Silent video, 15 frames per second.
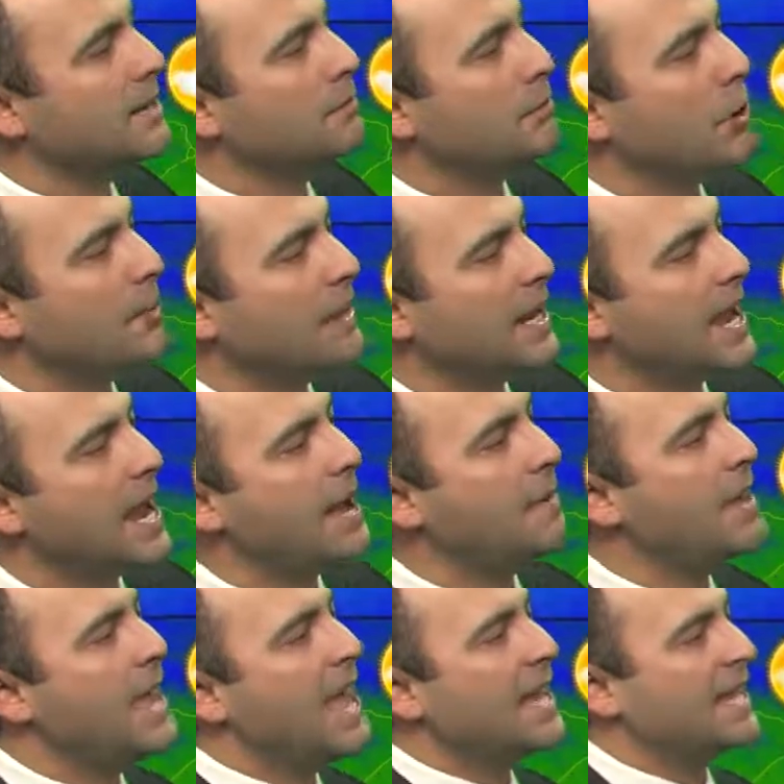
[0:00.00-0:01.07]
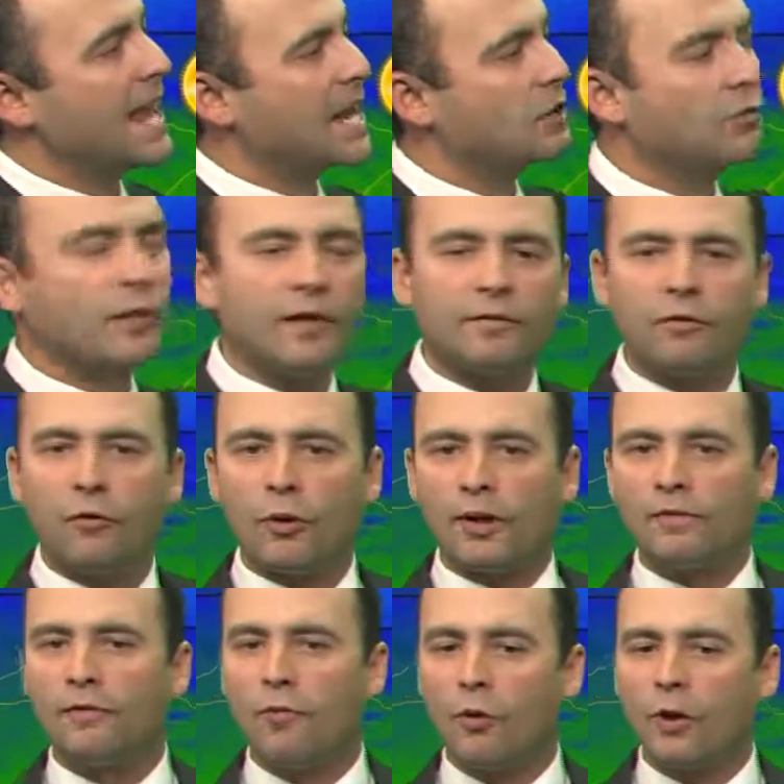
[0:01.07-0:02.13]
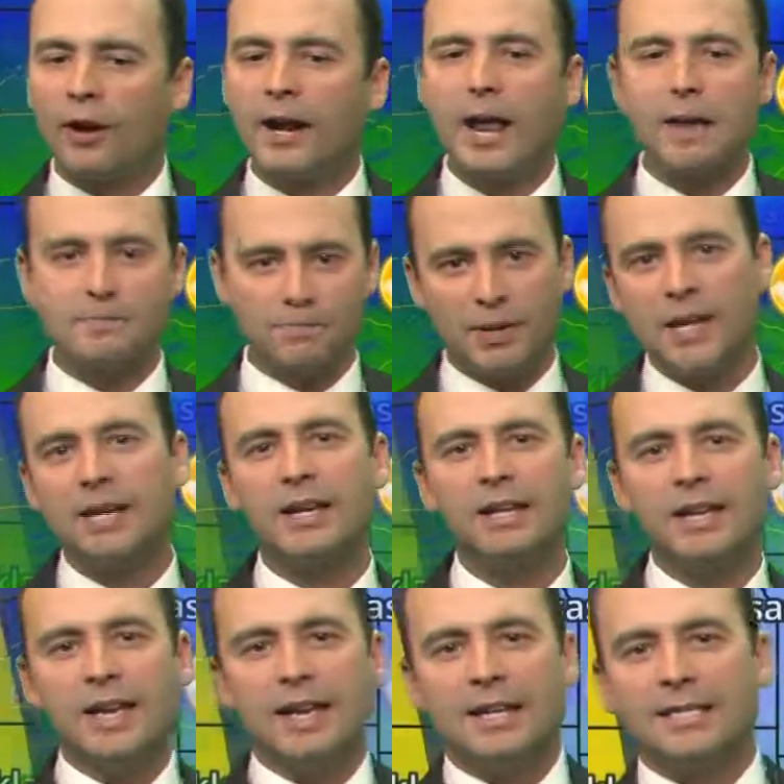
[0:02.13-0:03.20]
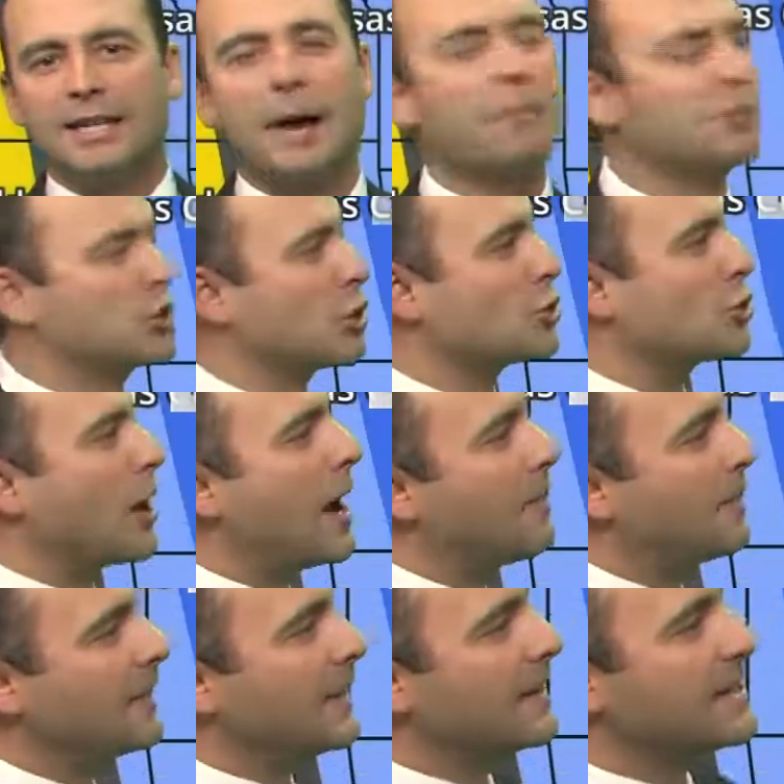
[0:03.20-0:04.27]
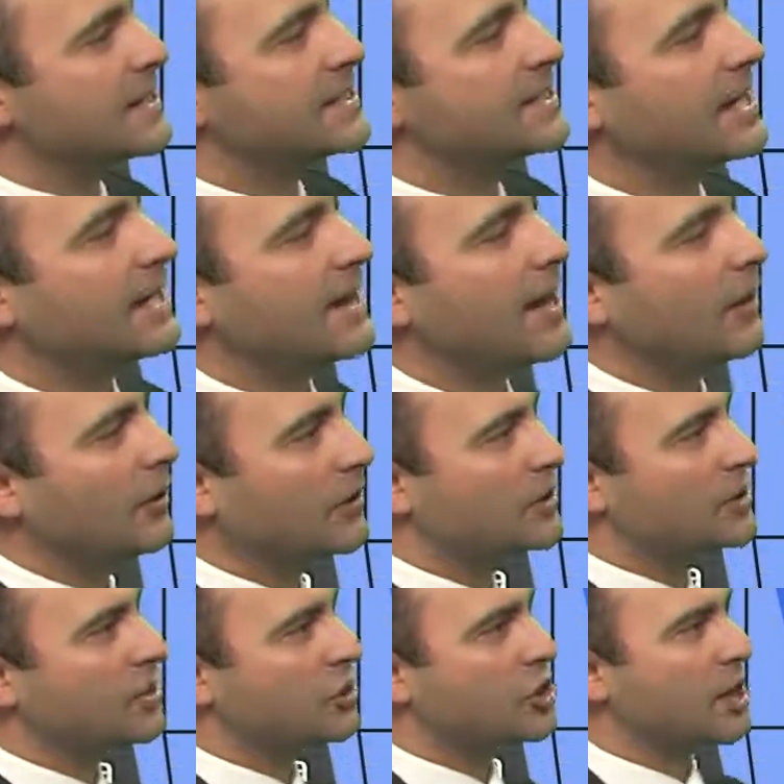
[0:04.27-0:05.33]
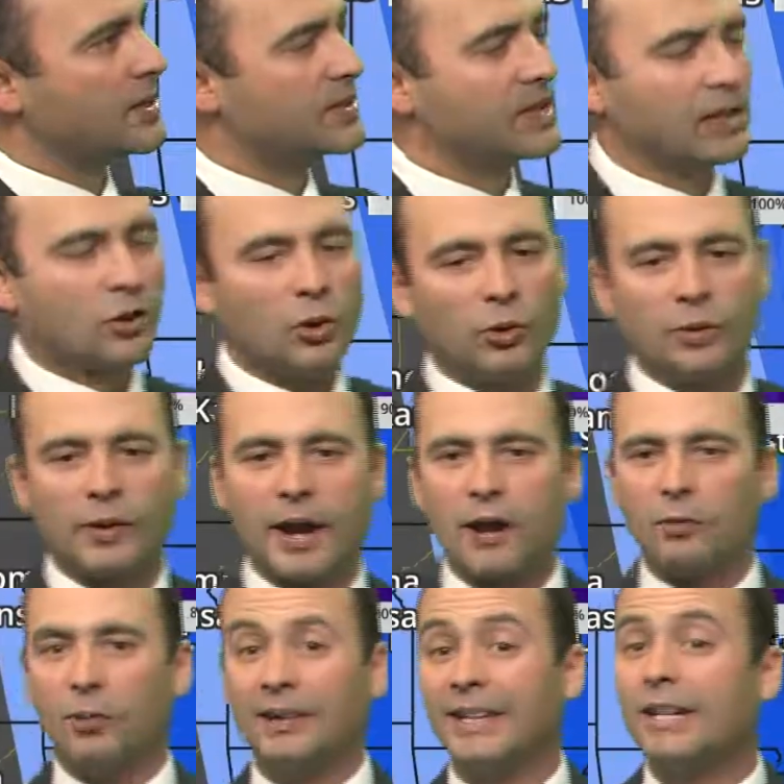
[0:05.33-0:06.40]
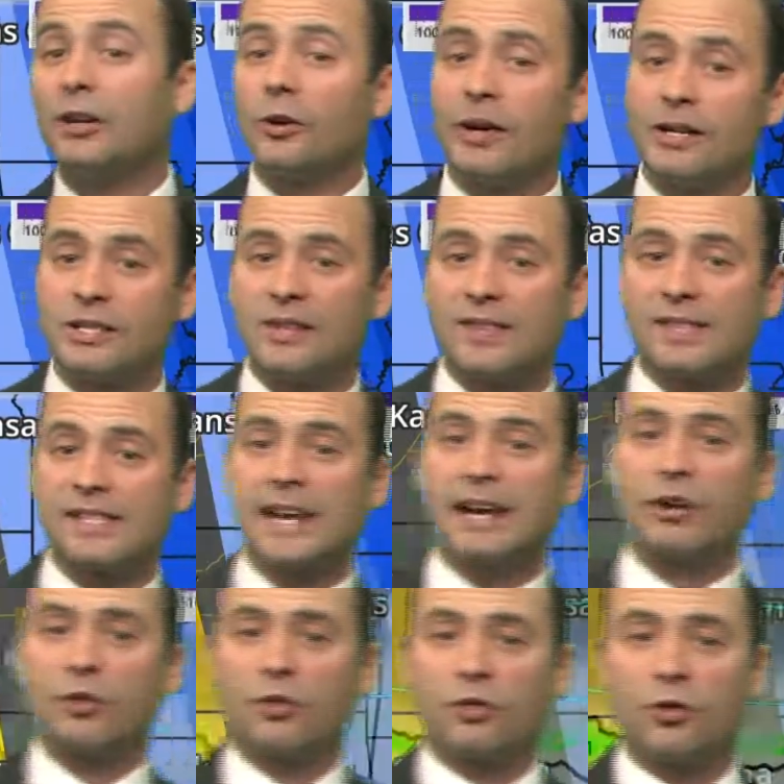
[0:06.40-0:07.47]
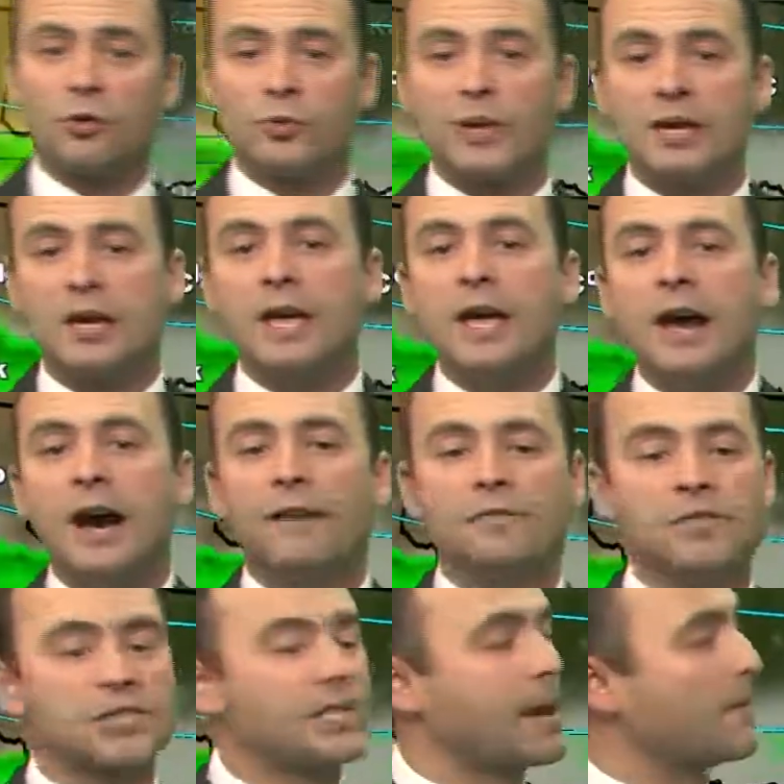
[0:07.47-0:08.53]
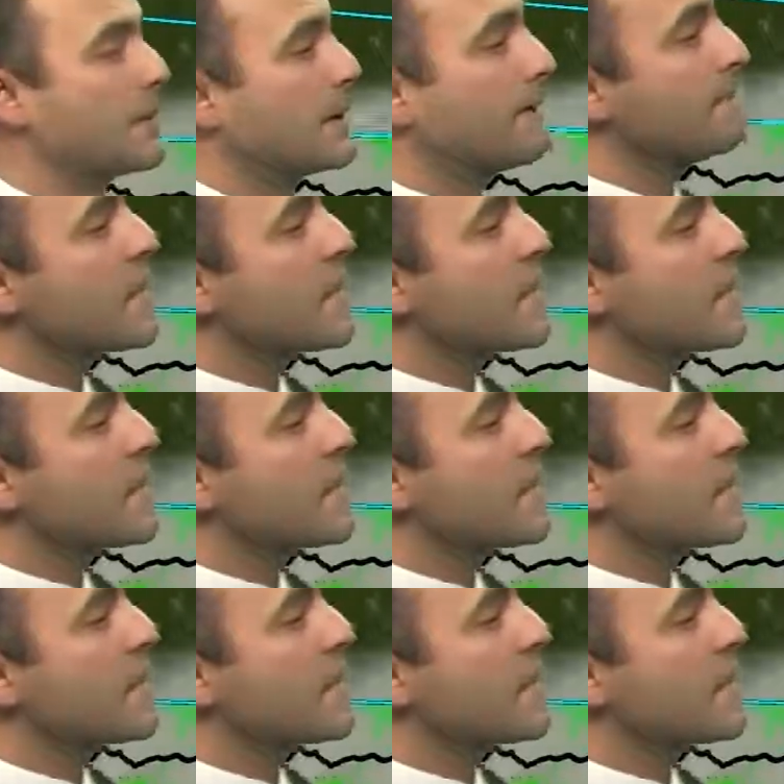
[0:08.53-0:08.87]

and Birmingham. Nashville at forty-four, a big temperature drop, and then the extended outlook suggests that colder air will linger into the second or third week of December.